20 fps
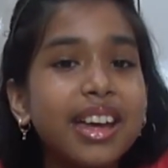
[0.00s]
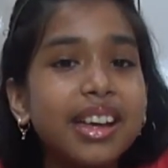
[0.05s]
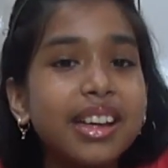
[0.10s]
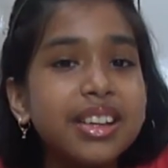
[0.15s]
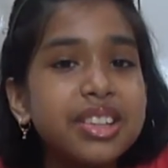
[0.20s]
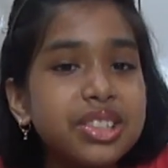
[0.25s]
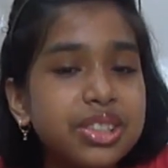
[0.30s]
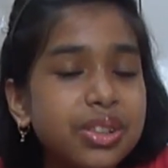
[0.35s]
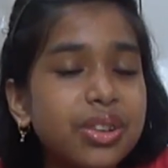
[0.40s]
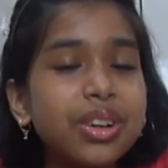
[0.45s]

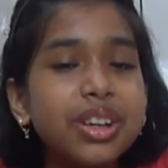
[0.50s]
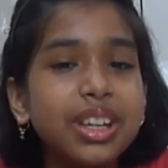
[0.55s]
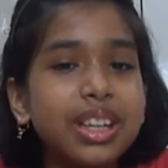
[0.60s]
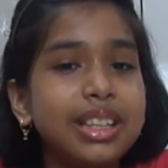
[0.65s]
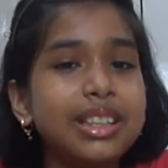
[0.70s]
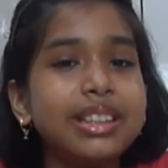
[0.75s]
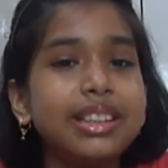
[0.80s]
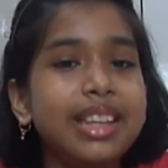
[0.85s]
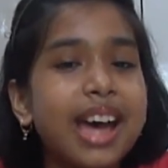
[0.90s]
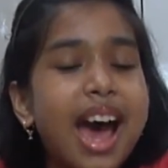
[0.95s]
So
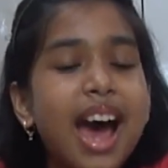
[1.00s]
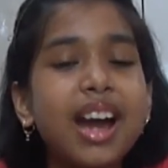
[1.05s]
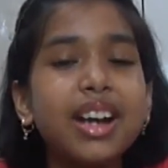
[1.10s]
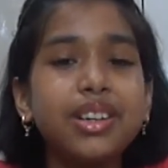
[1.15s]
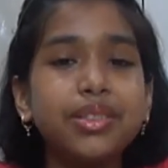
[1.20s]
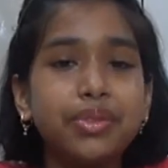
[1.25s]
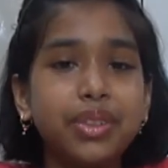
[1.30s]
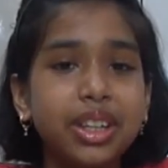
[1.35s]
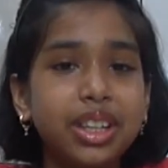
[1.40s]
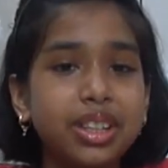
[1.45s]
in
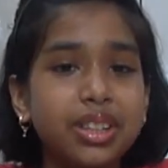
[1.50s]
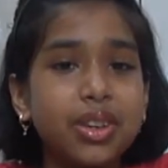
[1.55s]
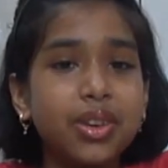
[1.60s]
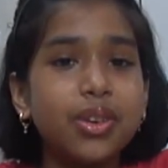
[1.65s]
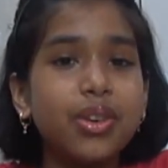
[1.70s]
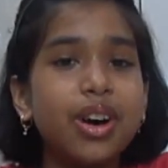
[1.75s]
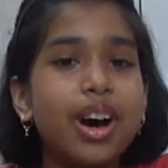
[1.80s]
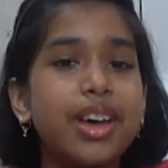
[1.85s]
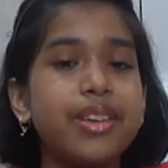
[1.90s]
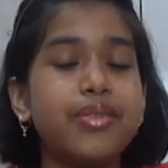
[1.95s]
that video,
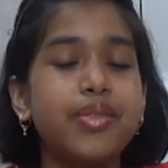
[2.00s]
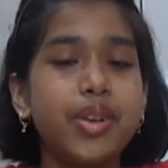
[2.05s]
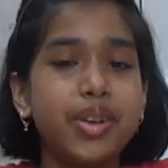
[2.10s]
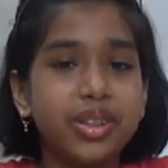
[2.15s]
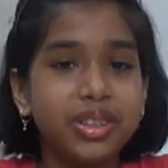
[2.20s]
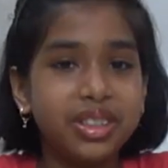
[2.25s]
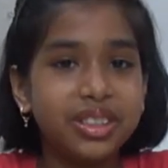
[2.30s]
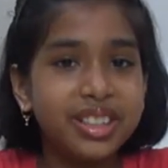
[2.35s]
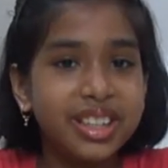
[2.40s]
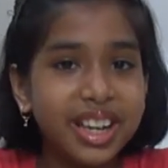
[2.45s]
I
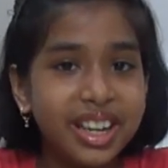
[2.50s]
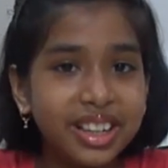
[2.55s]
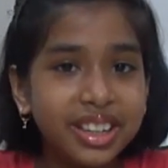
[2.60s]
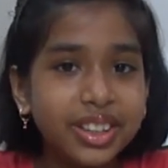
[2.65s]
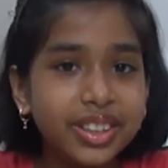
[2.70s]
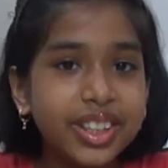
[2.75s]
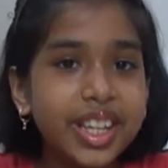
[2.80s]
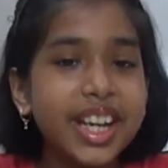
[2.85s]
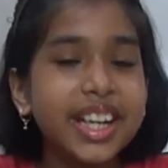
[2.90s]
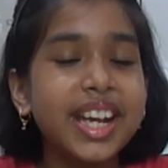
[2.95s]
want to tell
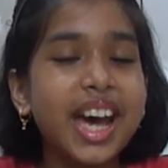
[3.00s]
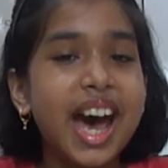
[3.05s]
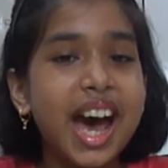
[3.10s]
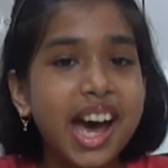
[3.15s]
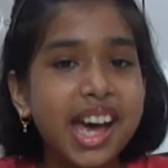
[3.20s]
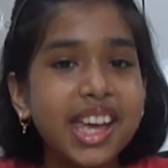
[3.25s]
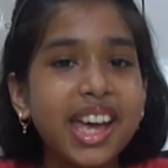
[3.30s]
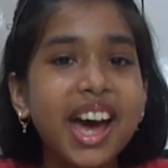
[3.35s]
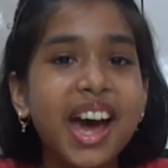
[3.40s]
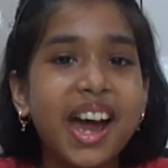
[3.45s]
you that
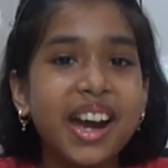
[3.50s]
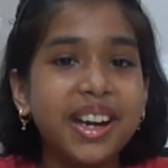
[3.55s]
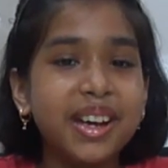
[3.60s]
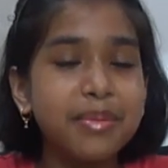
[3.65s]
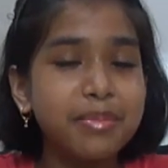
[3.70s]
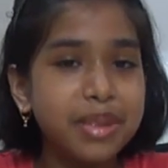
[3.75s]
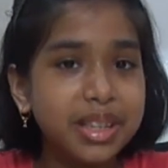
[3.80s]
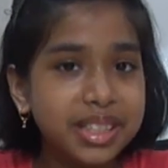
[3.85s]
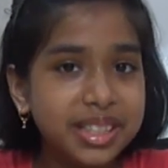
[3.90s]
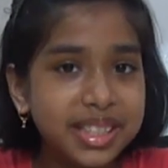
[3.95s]
I had
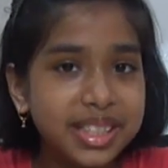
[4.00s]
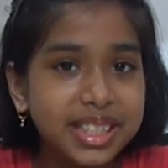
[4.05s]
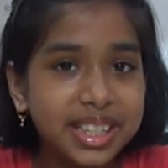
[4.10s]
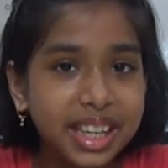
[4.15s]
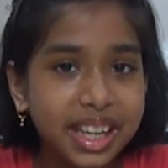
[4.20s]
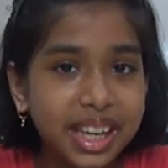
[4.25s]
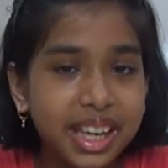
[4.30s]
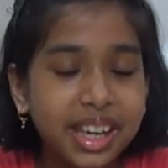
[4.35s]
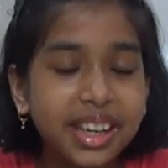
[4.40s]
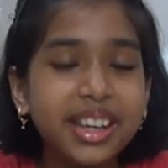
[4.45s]
a
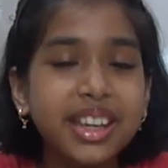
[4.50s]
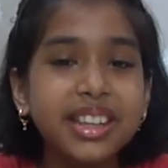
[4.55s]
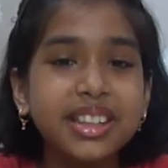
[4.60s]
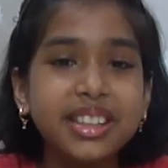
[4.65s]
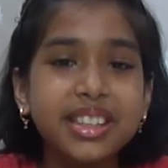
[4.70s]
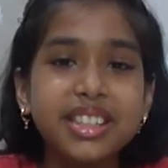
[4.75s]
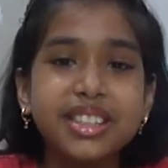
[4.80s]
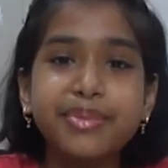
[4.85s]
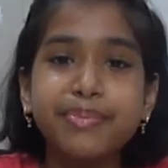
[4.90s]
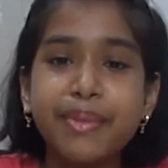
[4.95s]
mistake in
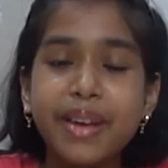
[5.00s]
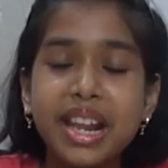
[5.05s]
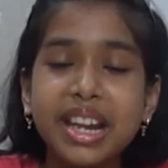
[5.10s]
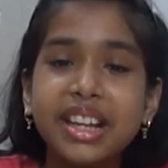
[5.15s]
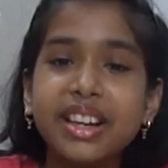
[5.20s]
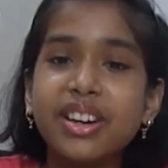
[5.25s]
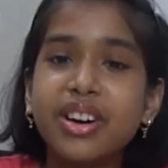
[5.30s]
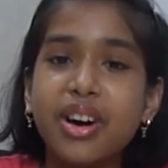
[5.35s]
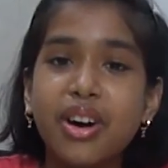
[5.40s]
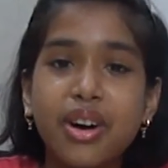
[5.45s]
the
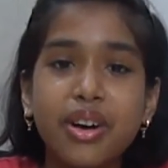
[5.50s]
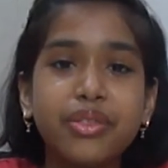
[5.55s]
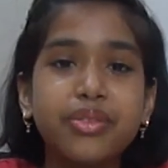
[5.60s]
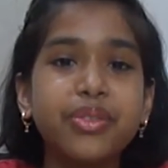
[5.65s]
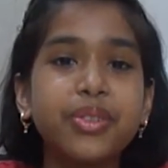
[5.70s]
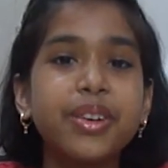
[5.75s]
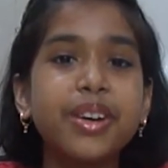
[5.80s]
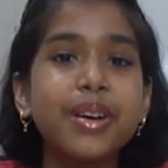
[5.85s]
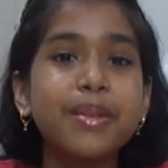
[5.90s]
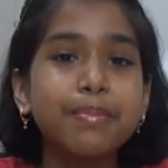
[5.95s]
spelling
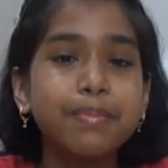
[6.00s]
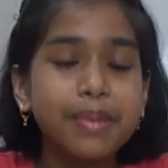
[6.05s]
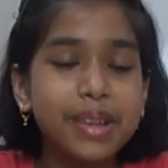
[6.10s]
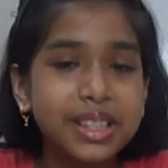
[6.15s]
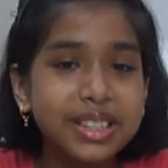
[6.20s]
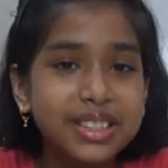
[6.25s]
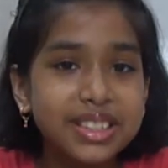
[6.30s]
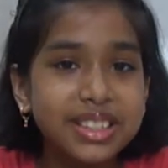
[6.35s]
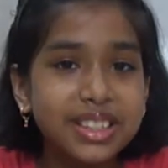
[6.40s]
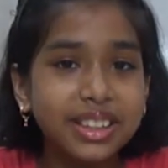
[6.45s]
of
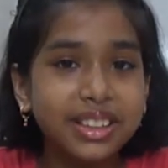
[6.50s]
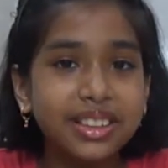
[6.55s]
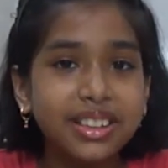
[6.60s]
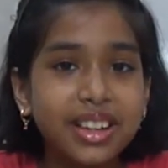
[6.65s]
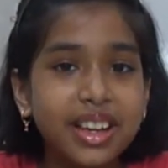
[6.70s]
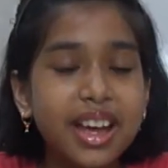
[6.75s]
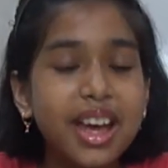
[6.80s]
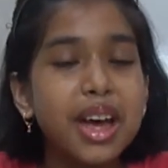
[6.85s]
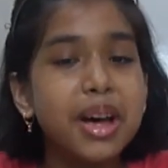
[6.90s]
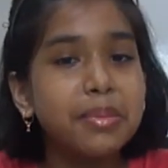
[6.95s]
pistil.
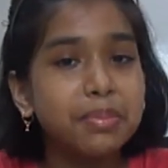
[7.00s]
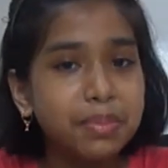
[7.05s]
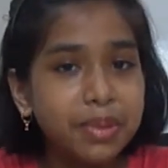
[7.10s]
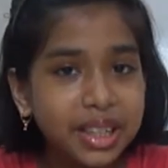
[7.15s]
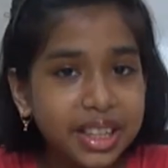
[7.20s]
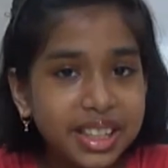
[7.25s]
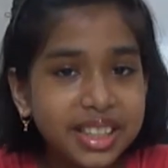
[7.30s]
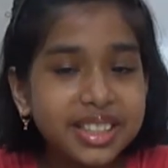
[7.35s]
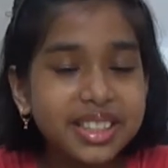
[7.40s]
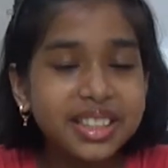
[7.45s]

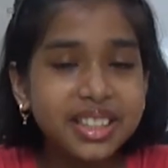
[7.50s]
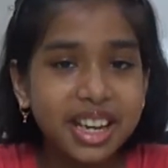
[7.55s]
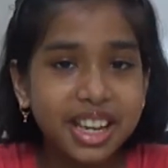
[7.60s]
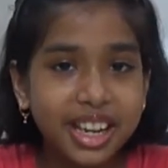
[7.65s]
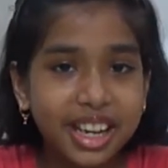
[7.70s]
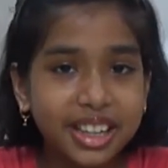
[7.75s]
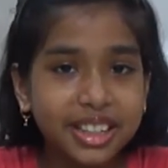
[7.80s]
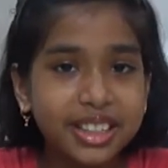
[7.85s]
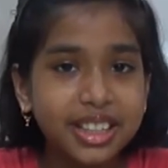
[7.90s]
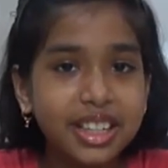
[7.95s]
Please
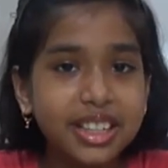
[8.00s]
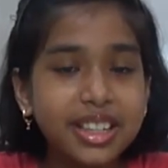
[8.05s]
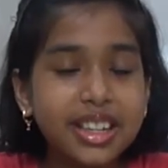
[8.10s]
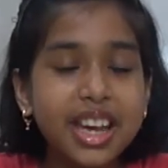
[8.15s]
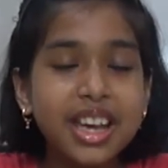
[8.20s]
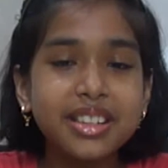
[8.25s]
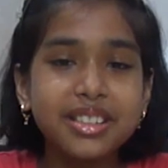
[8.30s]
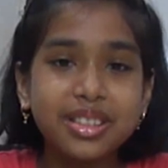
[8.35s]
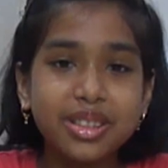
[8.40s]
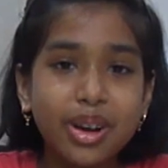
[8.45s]
correct it
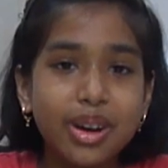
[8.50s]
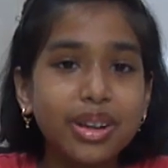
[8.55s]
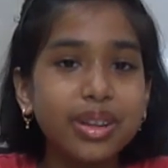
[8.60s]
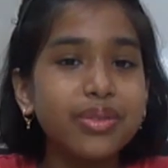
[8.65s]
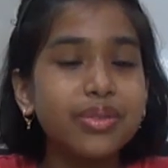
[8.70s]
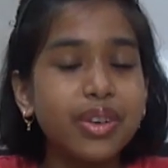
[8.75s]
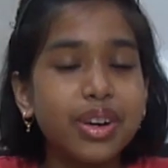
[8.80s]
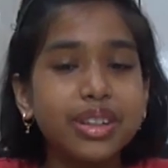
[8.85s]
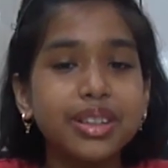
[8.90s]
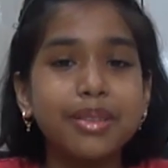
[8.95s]
and sorry
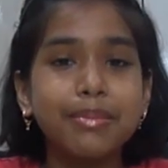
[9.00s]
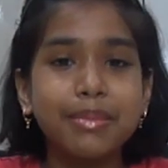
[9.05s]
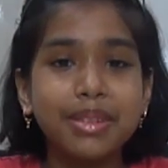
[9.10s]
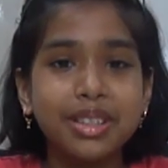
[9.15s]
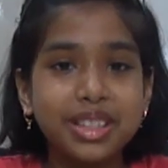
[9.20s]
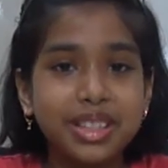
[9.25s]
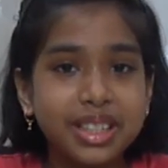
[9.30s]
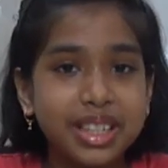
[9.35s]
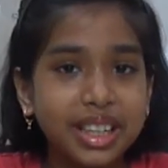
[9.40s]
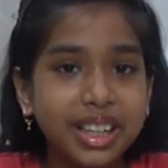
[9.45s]
for the
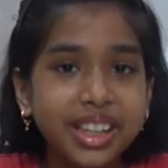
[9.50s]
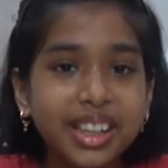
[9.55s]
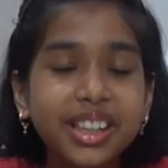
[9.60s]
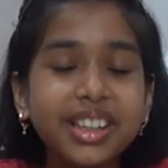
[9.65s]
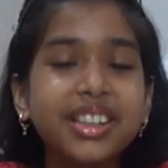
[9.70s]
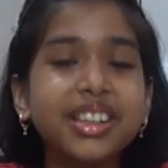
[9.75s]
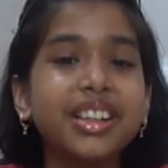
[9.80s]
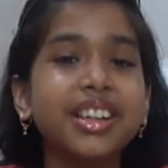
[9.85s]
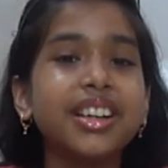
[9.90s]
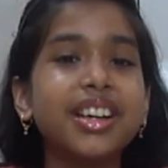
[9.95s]

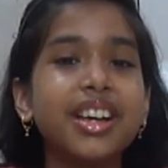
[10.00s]
mistake.